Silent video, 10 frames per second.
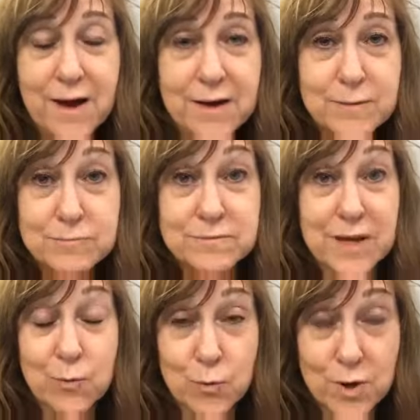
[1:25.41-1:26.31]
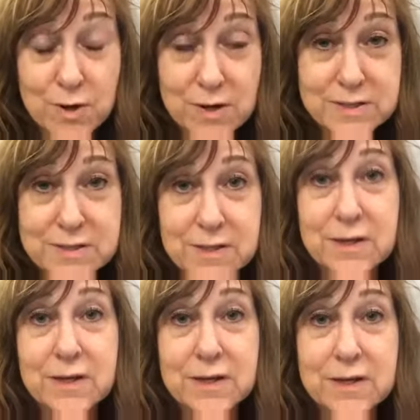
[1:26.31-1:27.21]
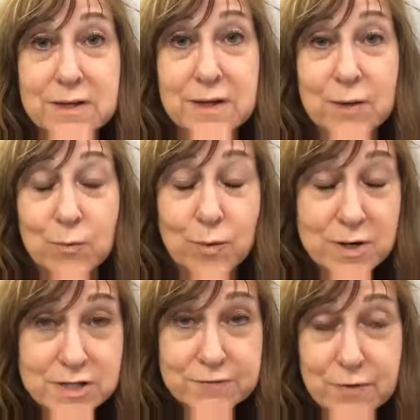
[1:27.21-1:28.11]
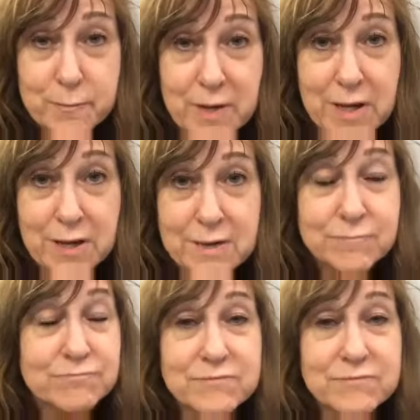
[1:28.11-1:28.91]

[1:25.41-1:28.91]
Um, it works. It works for me.